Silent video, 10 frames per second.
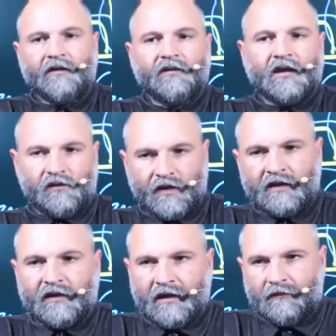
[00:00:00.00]
They think
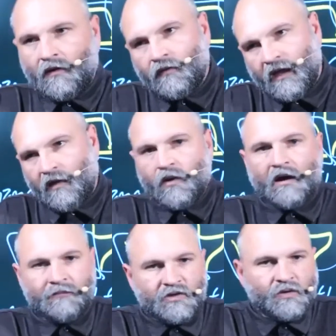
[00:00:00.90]
that, okay, well,
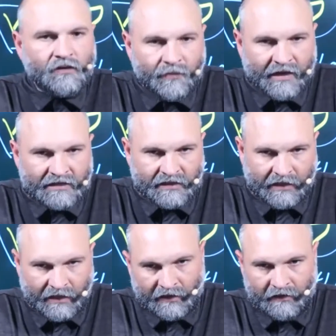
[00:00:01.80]
I'm doing the best I
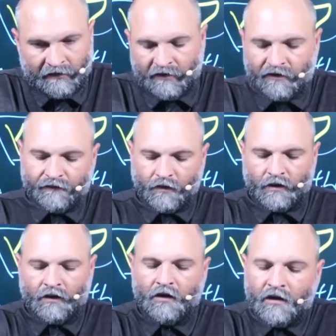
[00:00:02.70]
can, and therefore